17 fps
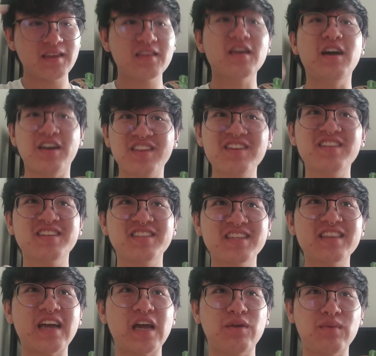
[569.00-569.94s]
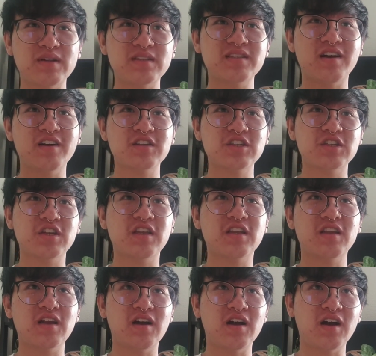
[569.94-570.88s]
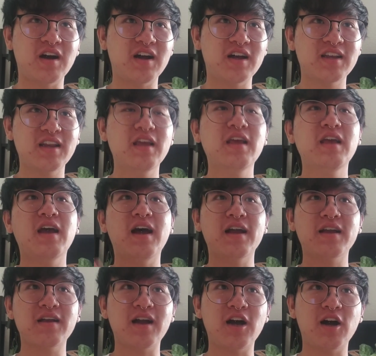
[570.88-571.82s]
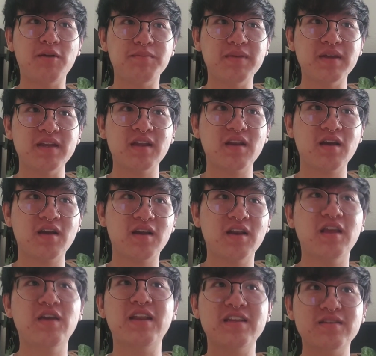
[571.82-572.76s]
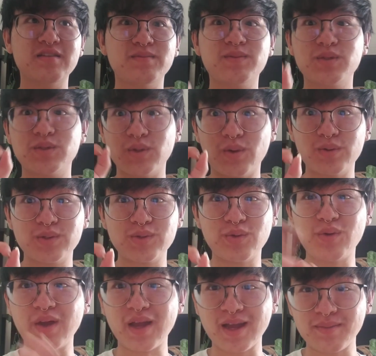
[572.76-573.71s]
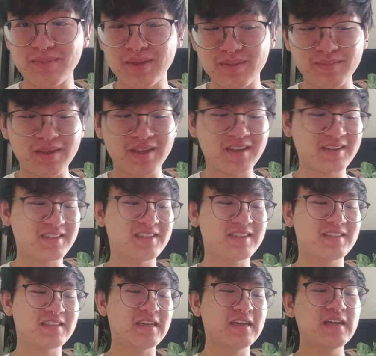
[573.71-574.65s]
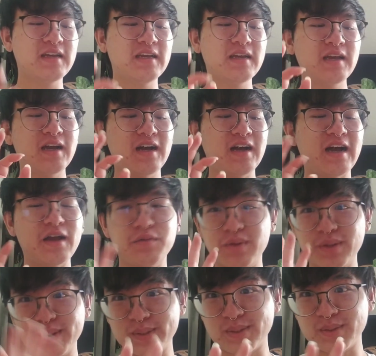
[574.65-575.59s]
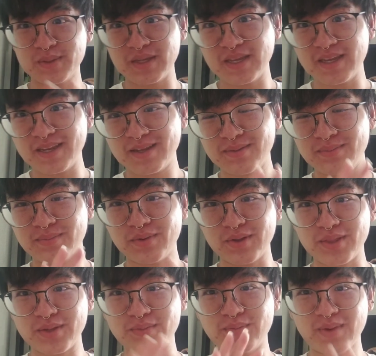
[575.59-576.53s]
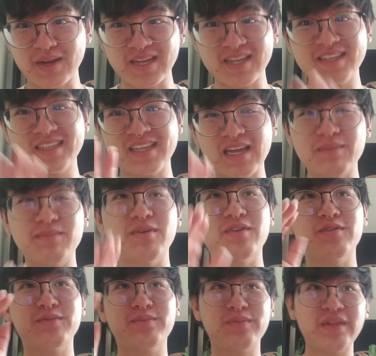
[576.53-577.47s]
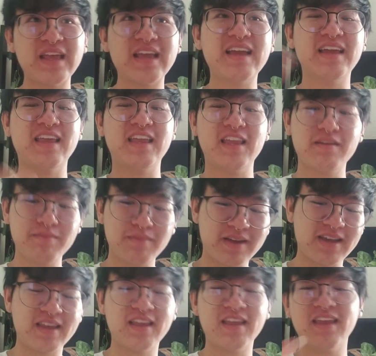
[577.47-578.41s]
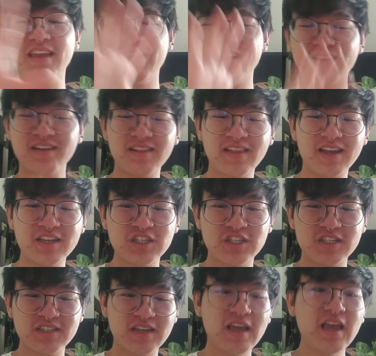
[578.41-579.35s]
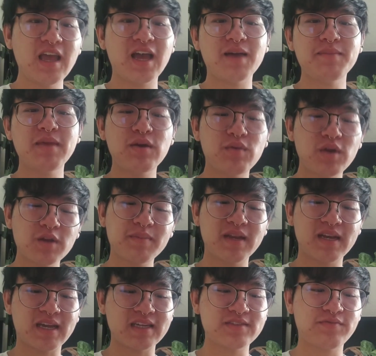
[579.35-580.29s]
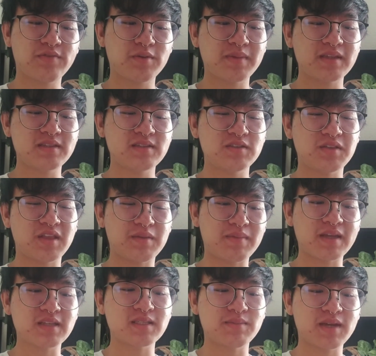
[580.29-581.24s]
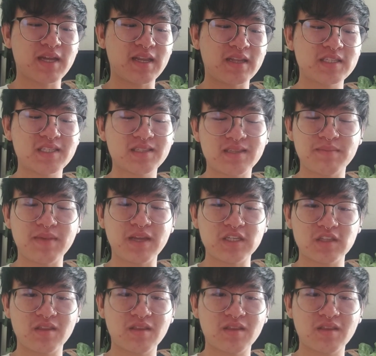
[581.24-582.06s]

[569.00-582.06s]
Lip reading: the other listing that I was auctioning on, I got outbidded on, and I'm so happy because I really don't need more than one type of plant in my collection. I mean, it would have been nice for me to like make some cuttings and make